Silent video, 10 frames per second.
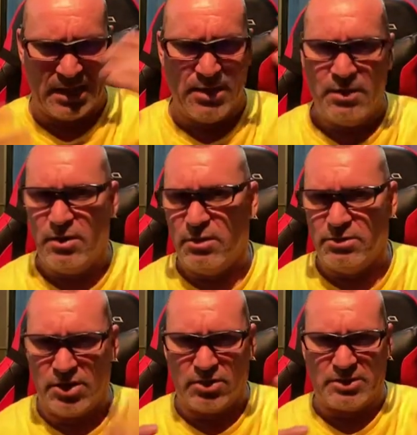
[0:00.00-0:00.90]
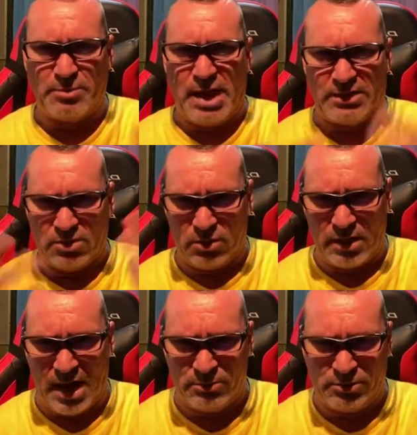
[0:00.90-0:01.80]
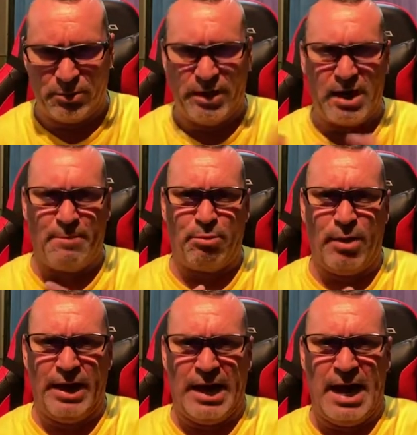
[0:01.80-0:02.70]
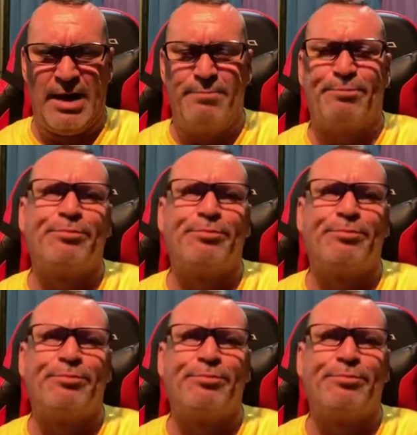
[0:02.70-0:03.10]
And, simply, I told I was doing capoeira.